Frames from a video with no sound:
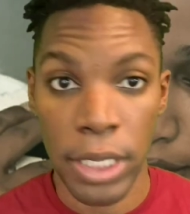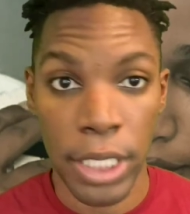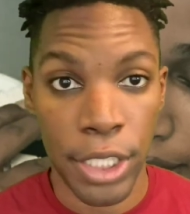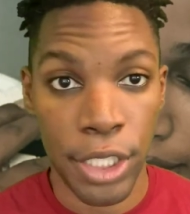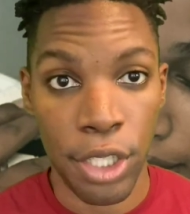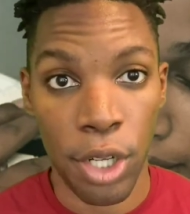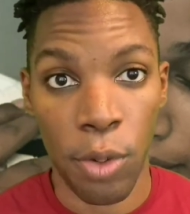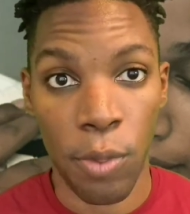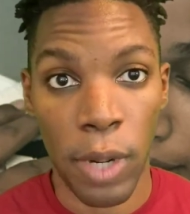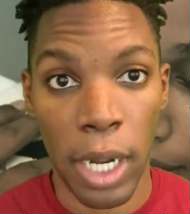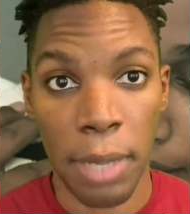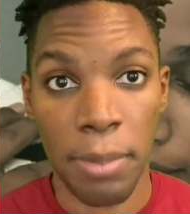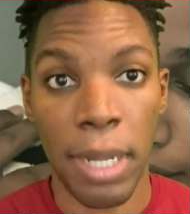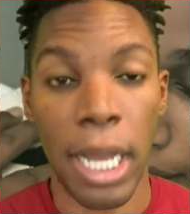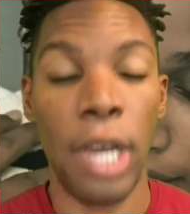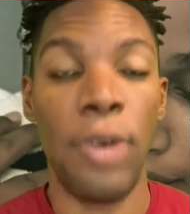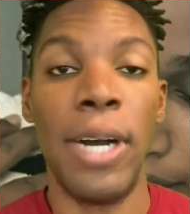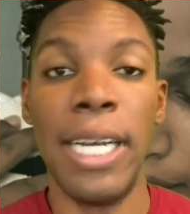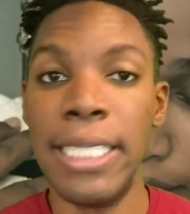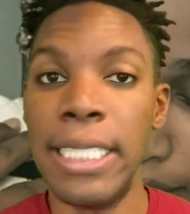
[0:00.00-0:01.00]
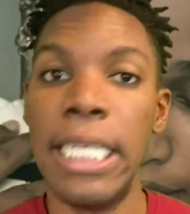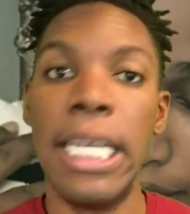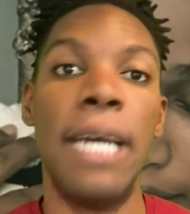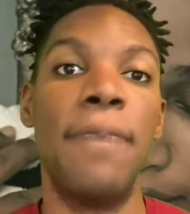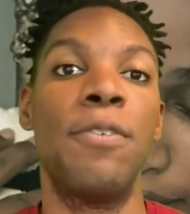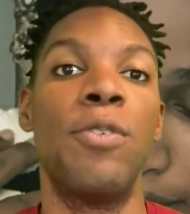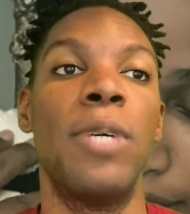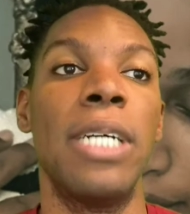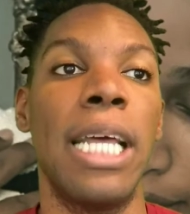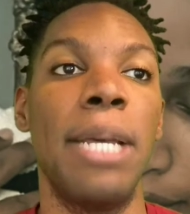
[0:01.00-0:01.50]
to show up. And when I say
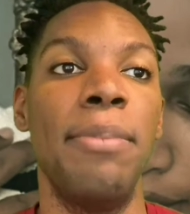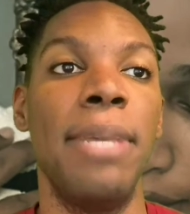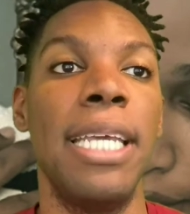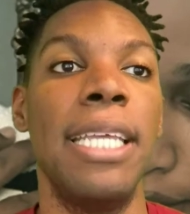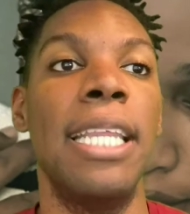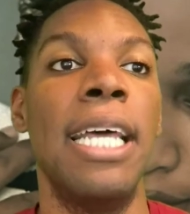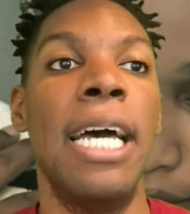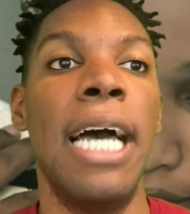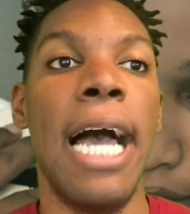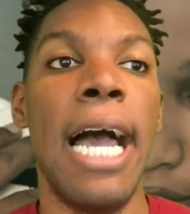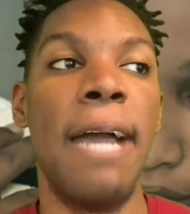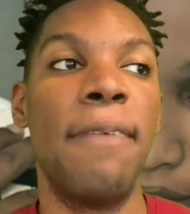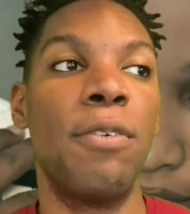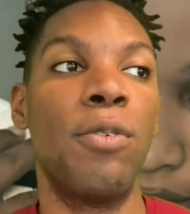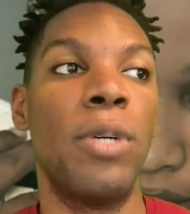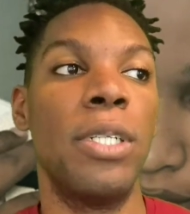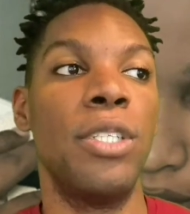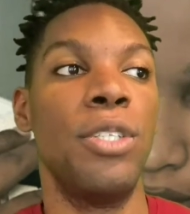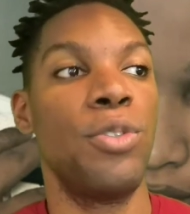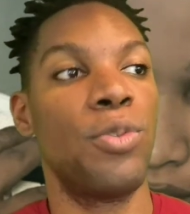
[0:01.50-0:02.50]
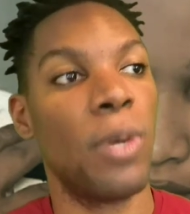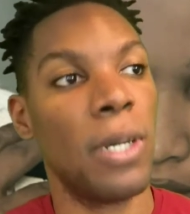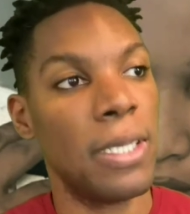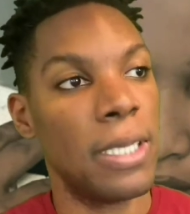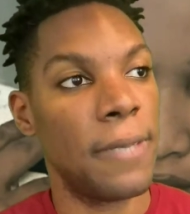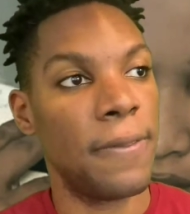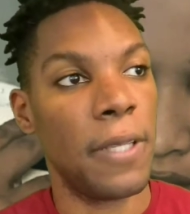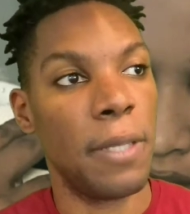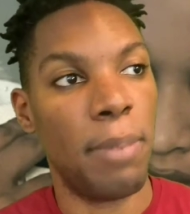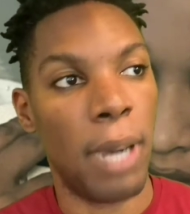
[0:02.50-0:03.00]
everyone, I mean everyone who's
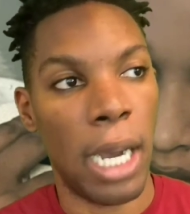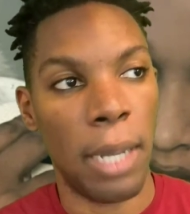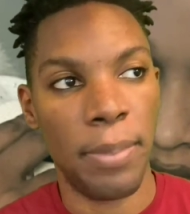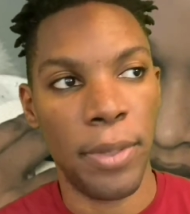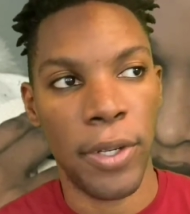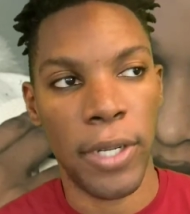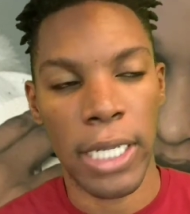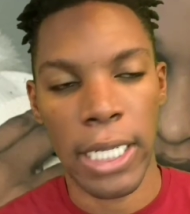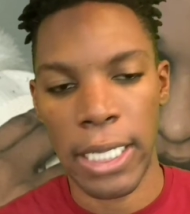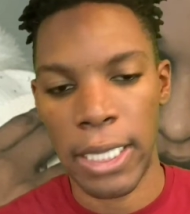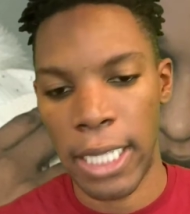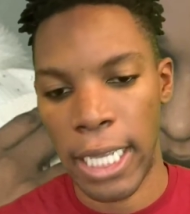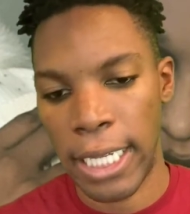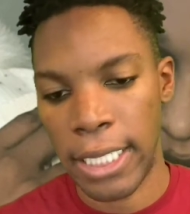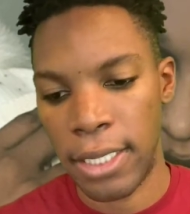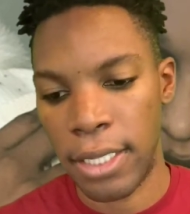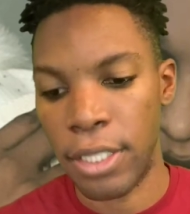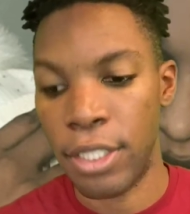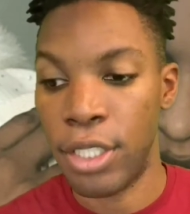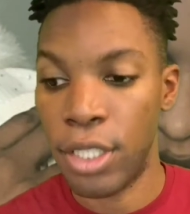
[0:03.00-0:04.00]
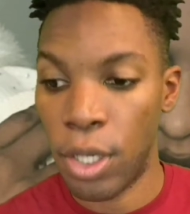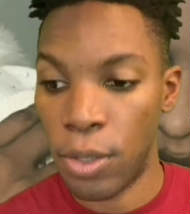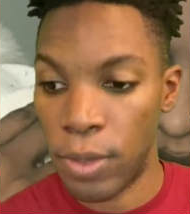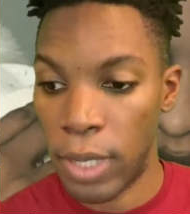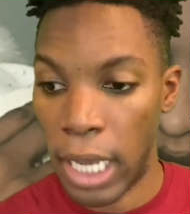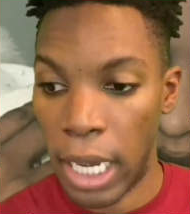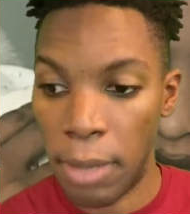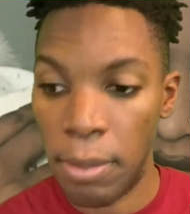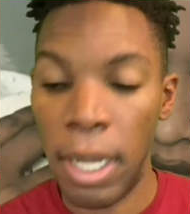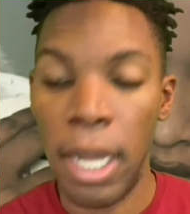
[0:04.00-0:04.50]
relatively popular in Atlanta showed
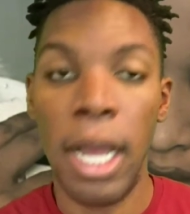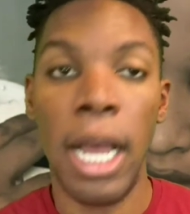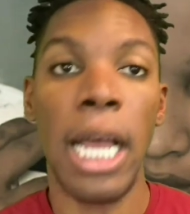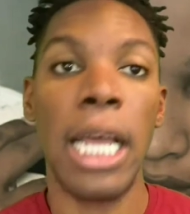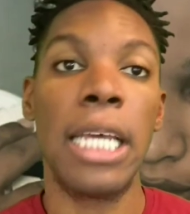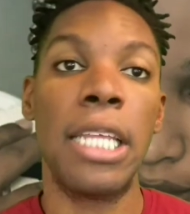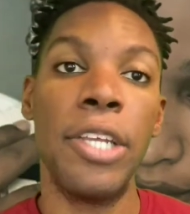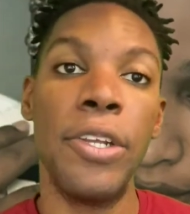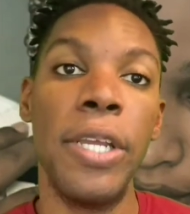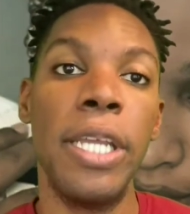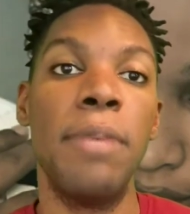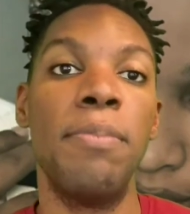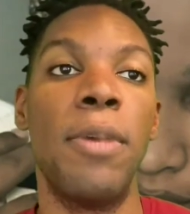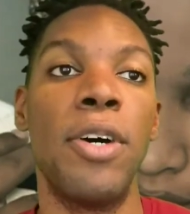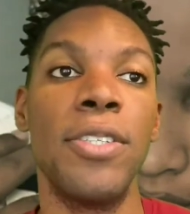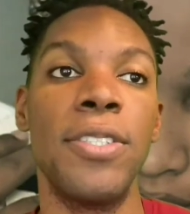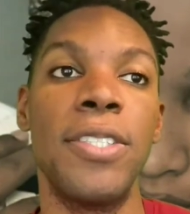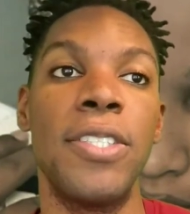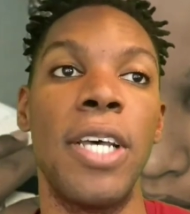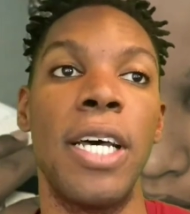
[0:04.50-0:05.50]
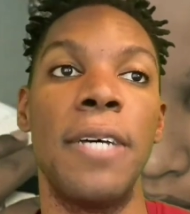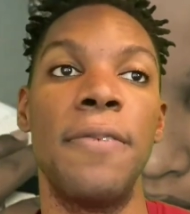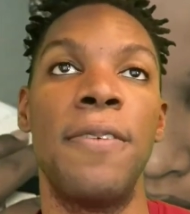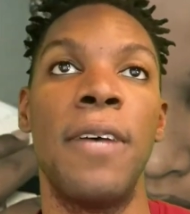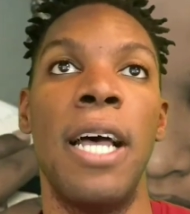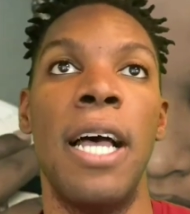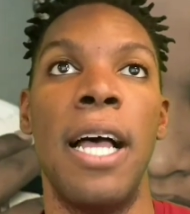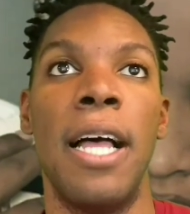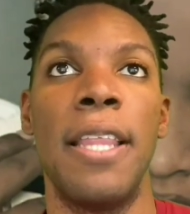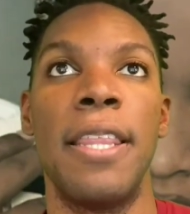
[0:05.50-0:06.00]
up, including most of
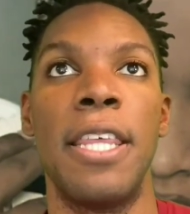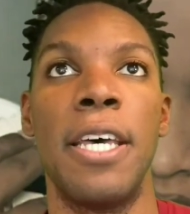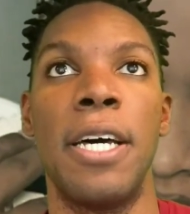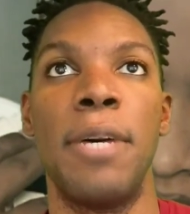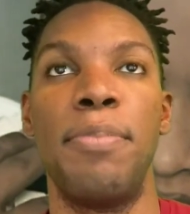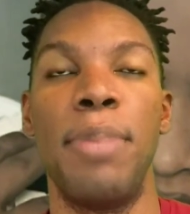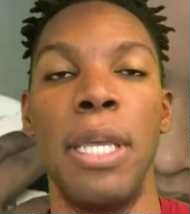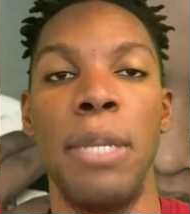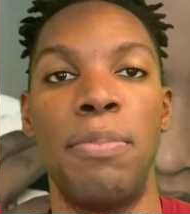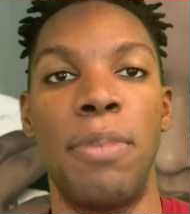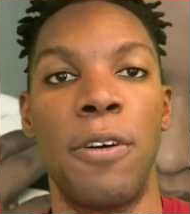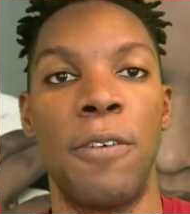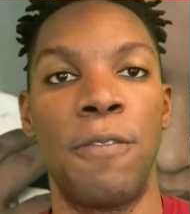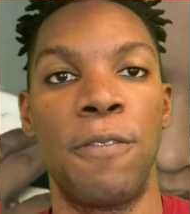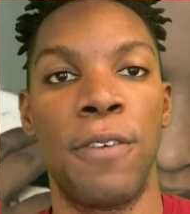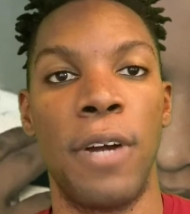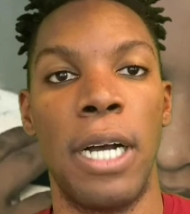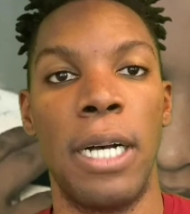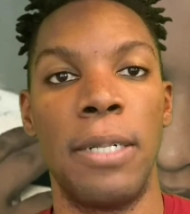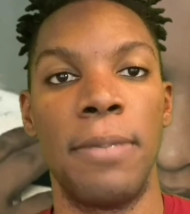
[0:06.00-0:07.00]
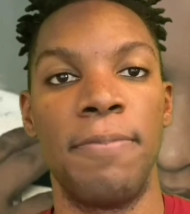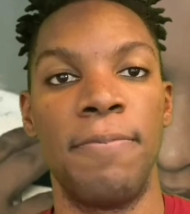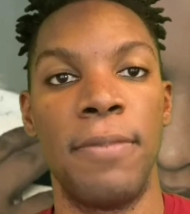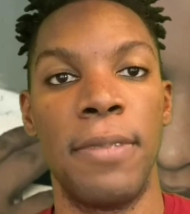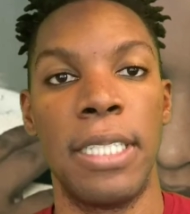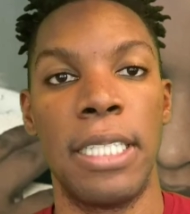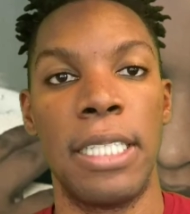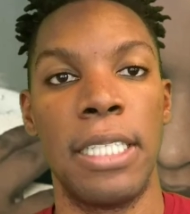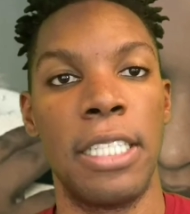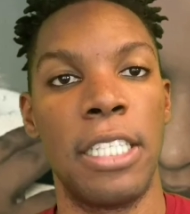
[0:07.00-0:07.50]
the people
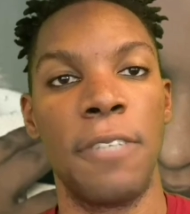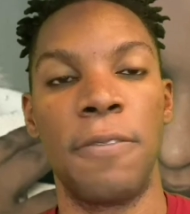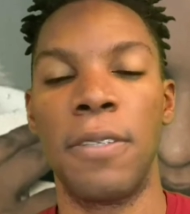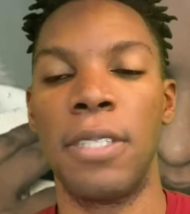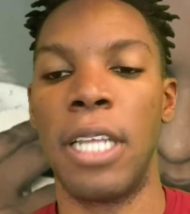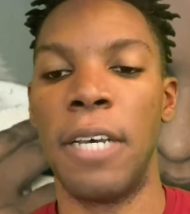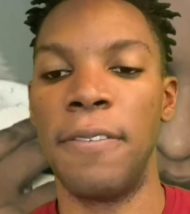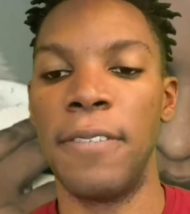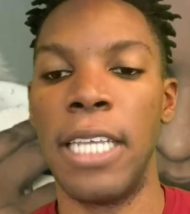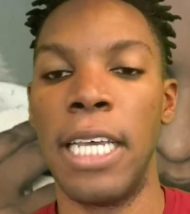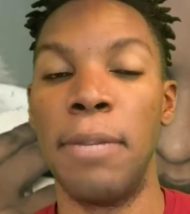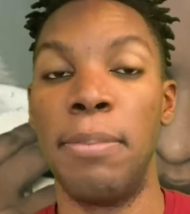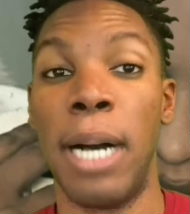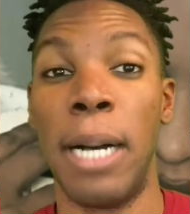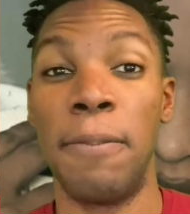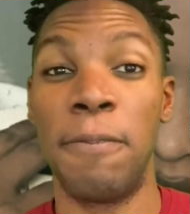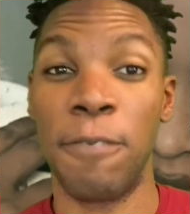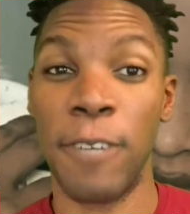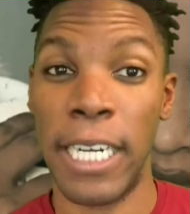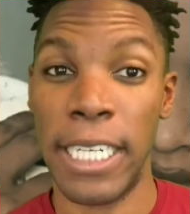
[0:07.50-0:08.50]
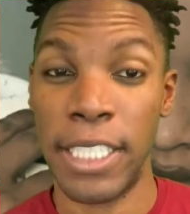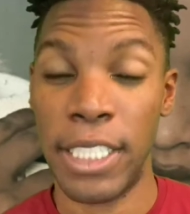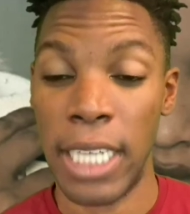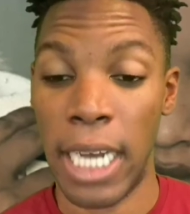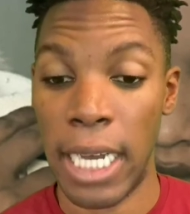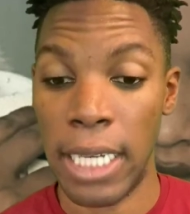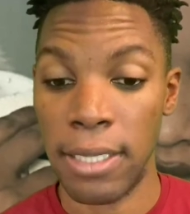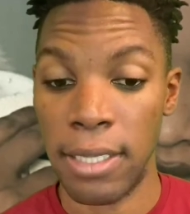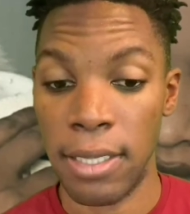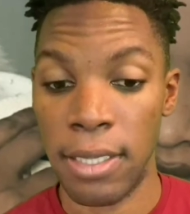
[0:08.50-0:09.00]
from the different Love and Hip Hop
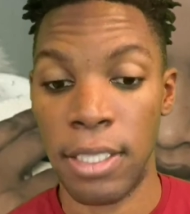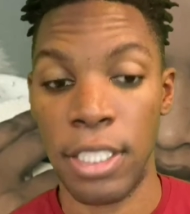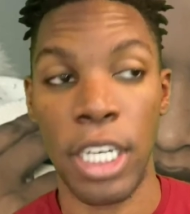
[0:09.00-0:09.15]
franchises.